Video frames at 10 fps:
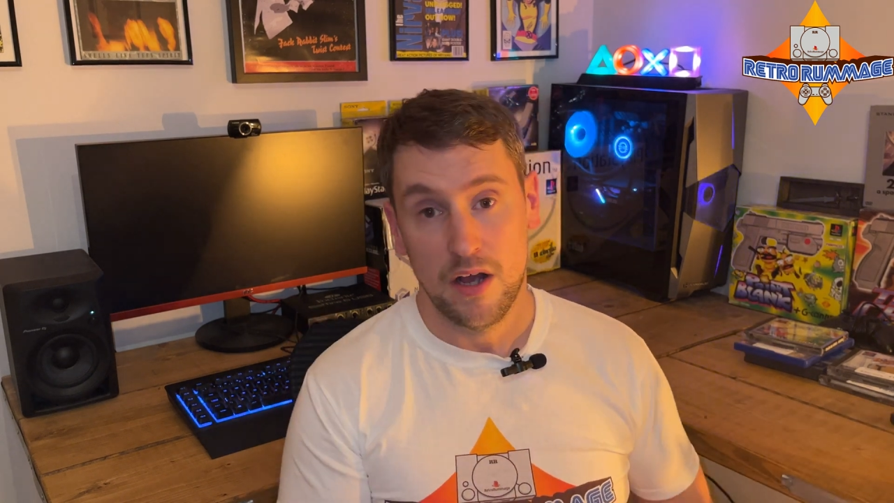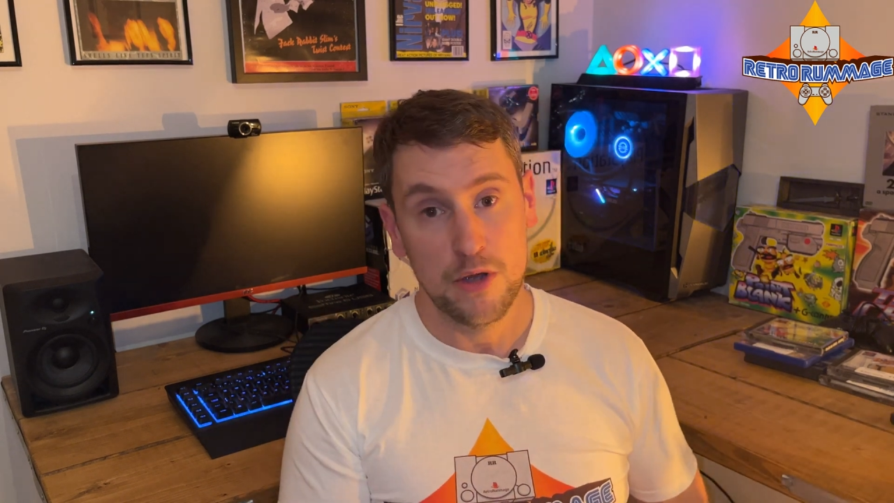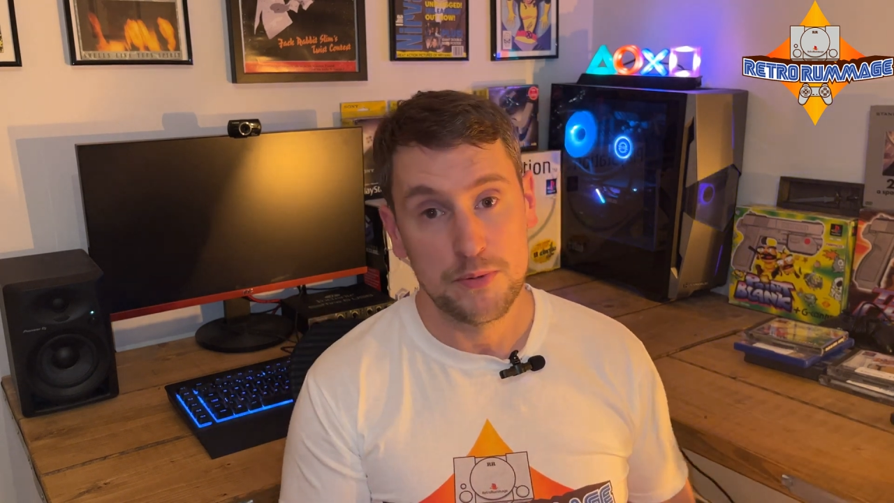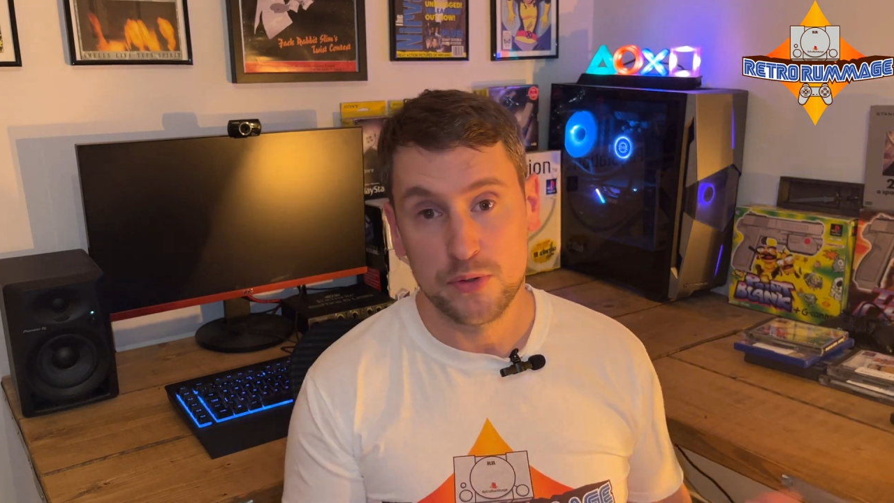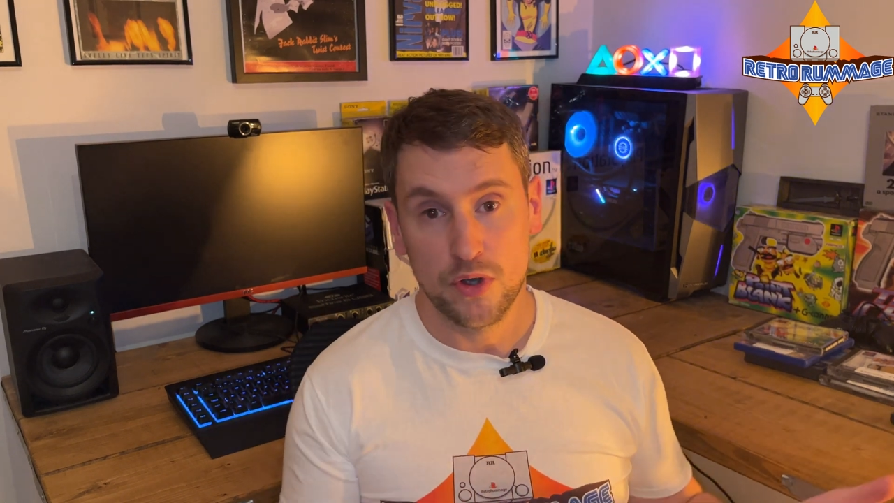
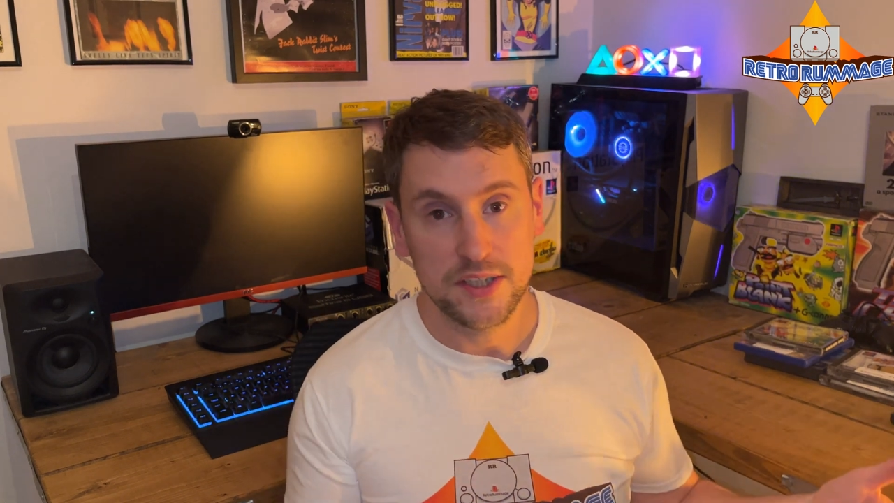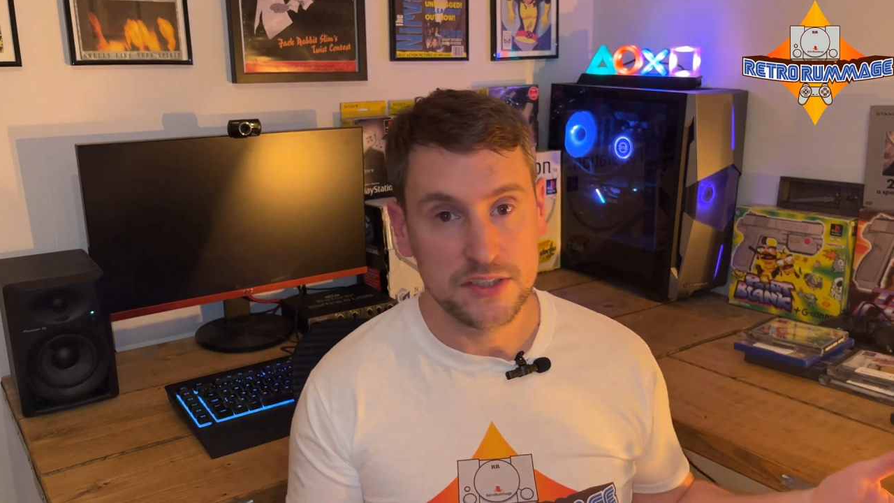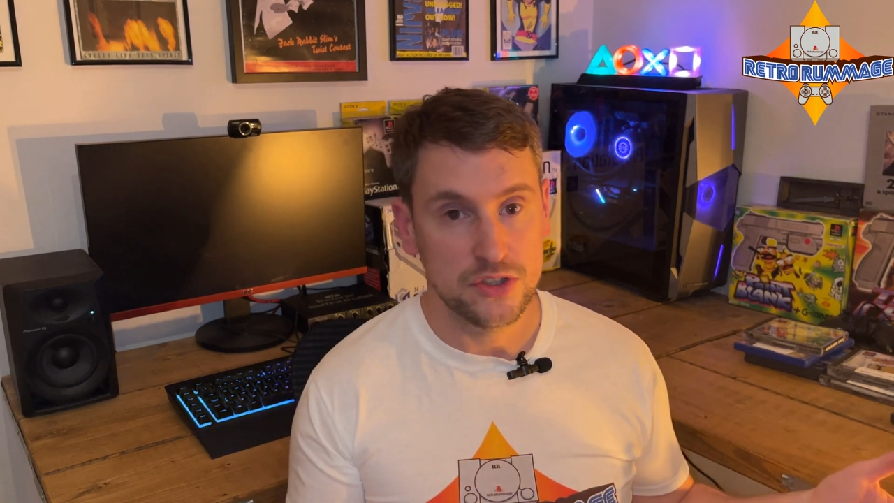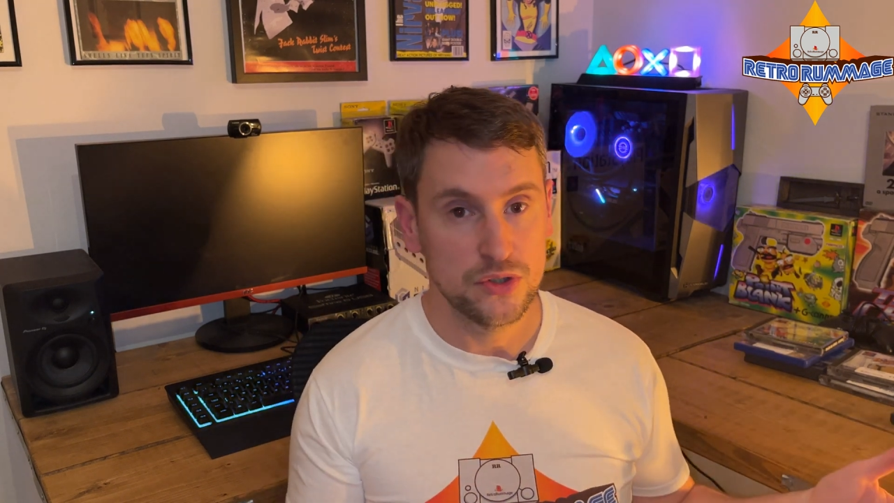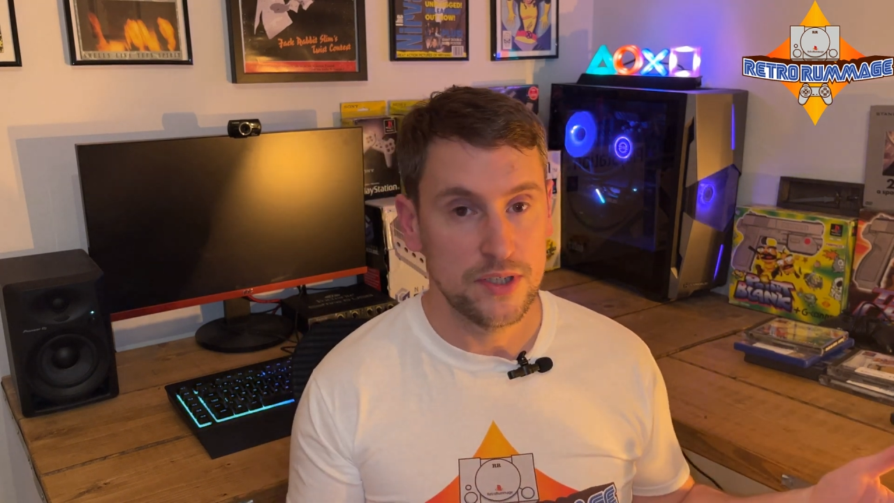Hope you
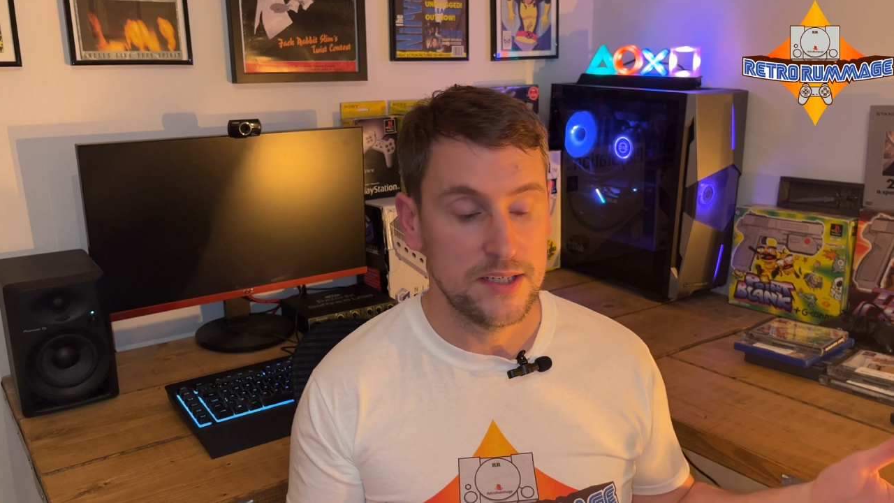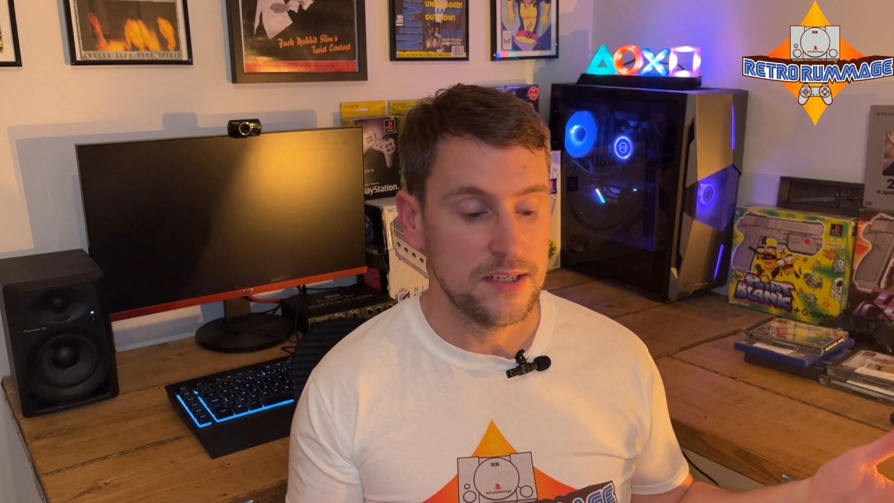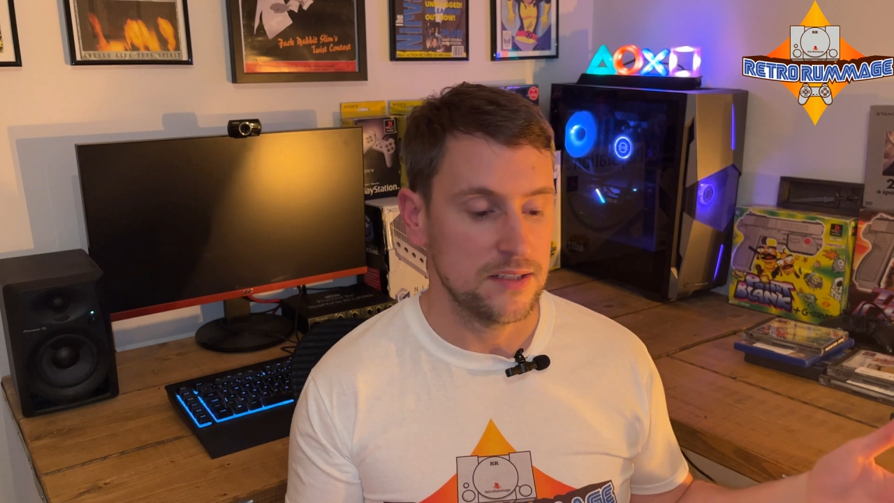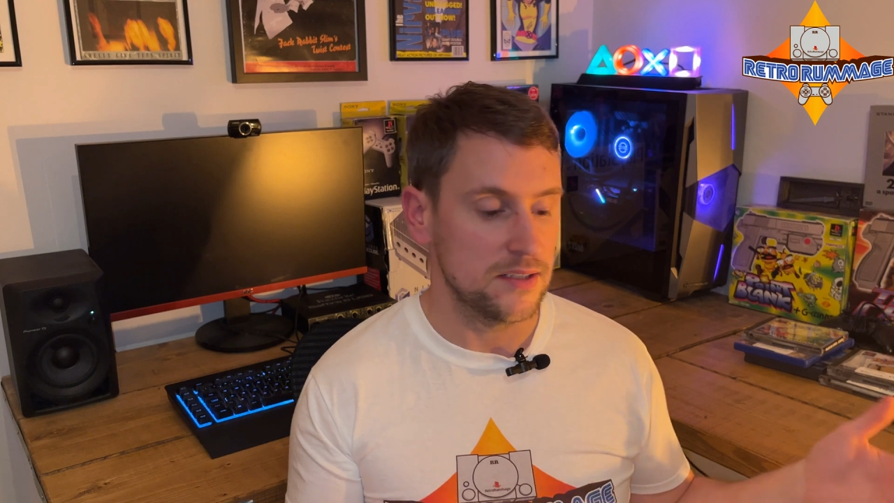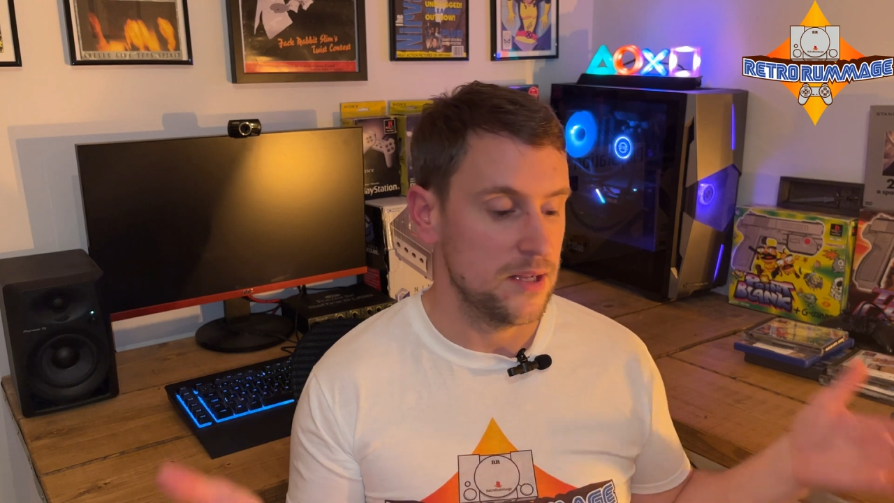guys enjoyed it.